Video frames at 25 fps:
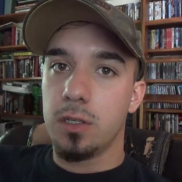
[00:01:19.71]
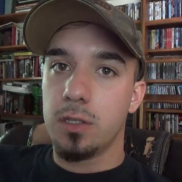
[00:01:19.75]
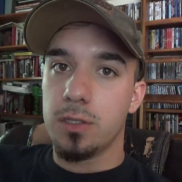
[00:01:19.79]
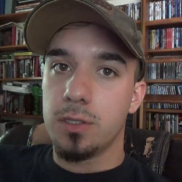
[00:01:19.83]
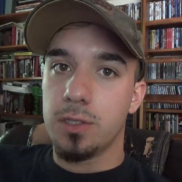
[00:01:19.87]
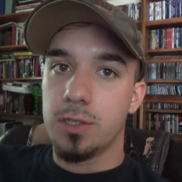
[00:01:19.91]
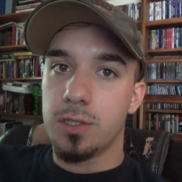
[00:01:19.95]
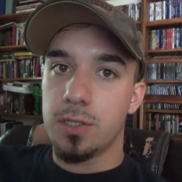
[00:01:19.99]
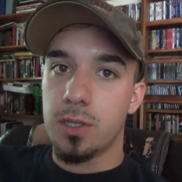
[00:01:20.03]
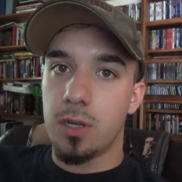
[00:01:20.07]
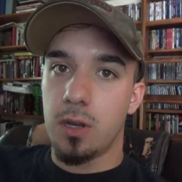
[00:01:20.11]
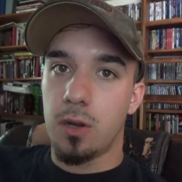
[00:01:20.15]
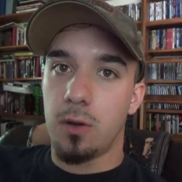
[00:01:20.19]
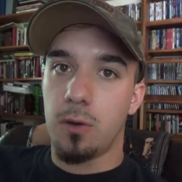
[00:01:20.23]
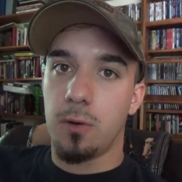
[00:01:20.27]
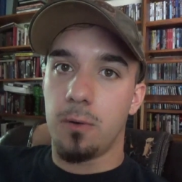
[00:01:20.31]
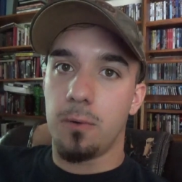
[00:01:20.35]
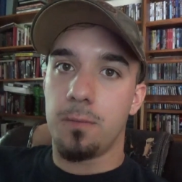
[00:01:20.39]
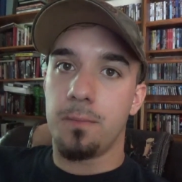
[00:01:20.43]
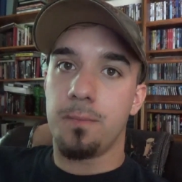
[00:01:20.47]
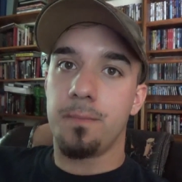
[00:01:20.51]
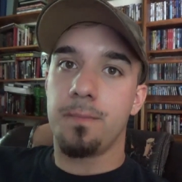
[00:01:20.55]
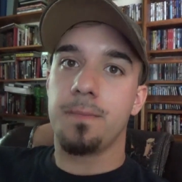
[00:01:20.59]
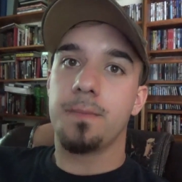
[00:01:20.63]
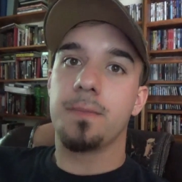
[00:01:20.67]
So
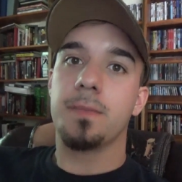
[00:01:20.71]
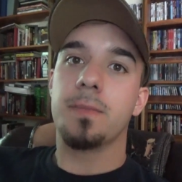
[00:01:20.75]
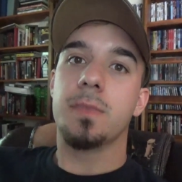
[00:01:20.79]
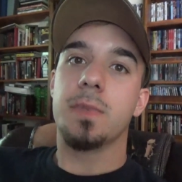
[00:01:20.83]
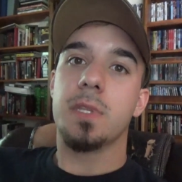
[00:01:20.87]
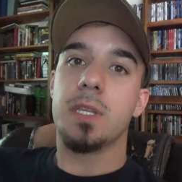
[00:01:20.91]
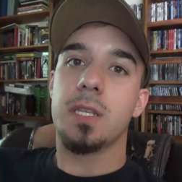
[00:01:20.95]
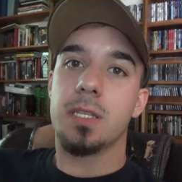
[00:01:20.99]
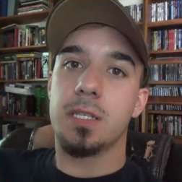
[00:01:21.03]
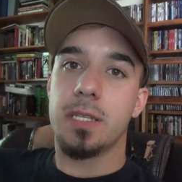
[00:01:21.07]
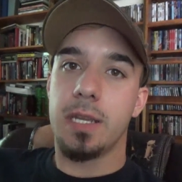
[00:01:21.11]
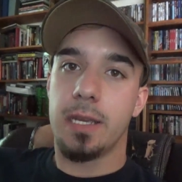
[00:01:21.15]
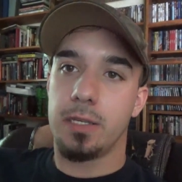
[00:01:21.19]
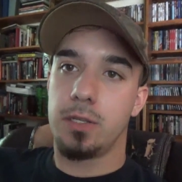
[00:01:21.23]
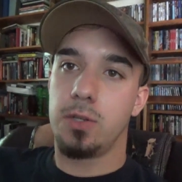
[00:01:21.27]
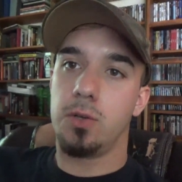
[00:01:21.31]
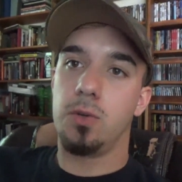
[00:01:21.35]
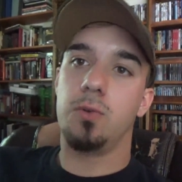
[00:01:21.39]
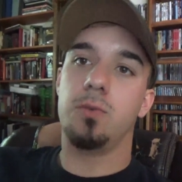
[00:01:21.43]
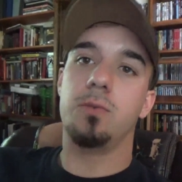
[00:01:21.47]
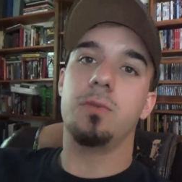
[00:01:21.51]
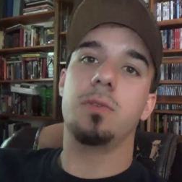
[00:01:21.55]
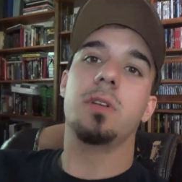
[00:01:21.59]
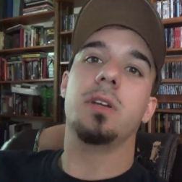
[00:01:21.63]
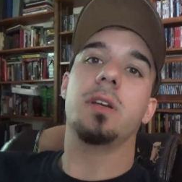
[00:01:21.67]
stay
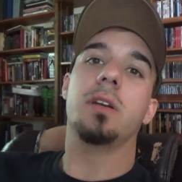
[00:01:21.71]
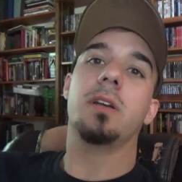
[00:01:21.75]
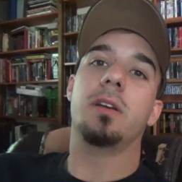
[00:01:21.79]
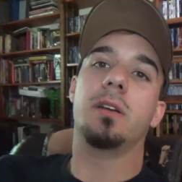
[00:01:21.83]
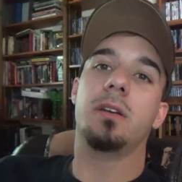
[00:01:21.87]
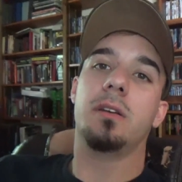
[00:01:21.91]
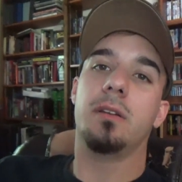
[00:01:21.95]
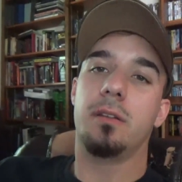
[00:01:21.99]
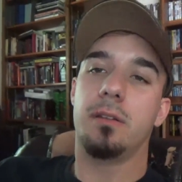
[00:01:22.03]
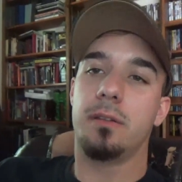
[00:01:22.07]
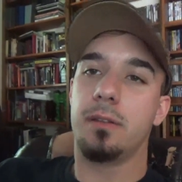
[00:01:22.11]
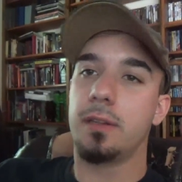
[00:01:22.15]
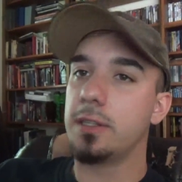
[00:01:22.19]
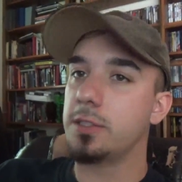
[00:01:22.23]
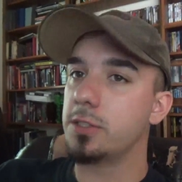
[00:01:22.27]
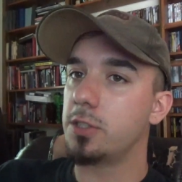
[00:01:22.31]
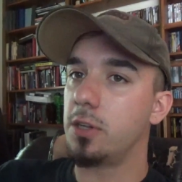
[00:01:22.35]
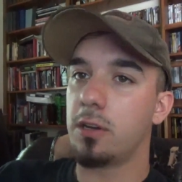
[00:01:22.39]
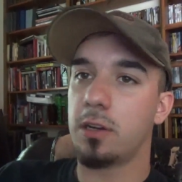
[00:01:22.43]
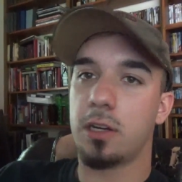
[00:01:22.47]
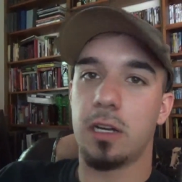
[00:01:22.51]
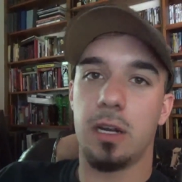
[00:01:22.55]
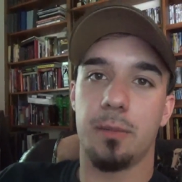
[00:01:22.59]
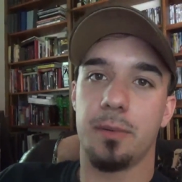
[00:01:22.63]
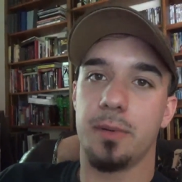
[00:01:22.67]
tuned. That's
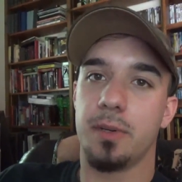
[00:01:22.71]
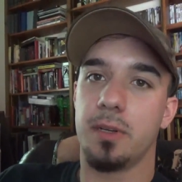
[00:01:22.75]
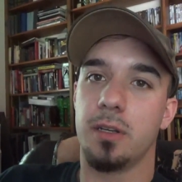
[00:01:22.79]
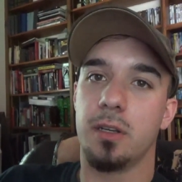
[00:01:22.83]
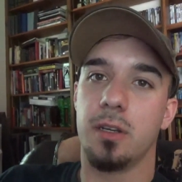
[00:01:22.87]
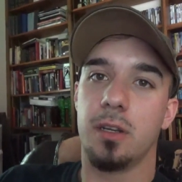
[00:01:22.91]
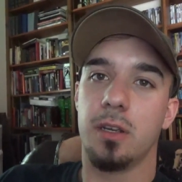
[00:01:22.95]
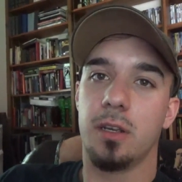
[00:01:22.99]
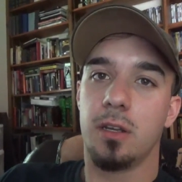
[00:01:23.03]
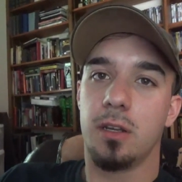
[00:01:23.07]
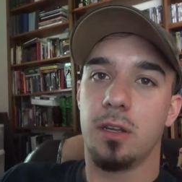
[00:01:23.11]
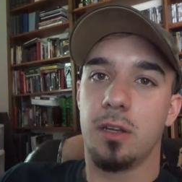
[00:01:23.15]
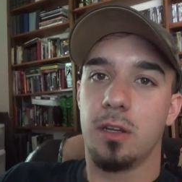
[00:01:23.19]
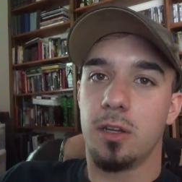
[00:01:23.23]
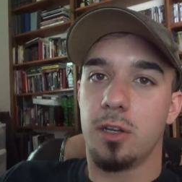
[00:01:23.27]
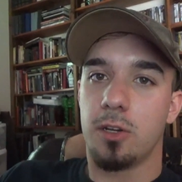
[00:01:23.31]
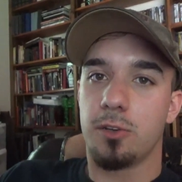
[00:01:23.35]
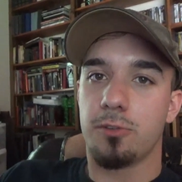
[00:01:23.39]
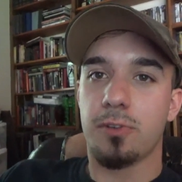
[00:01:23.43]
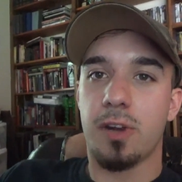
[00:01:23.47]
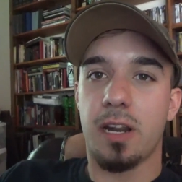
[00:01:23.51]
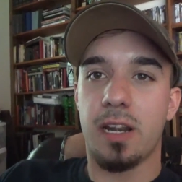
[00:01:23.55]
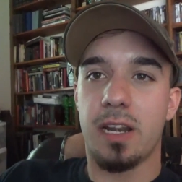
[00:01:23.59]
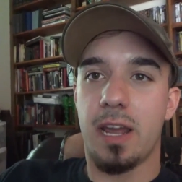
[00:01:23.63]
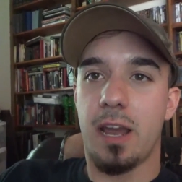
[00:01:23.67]
all coming
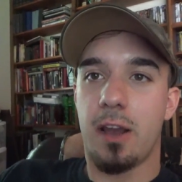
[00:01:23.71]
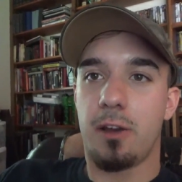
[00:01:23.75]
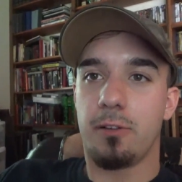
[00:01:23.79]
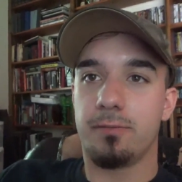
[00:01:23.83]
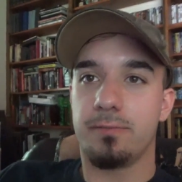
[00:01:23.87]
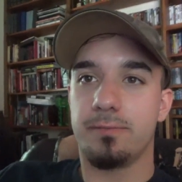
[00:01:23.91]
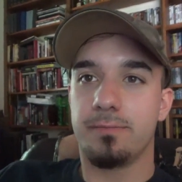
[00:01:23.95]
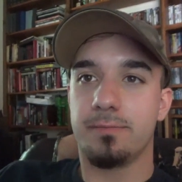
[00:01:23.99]
right now.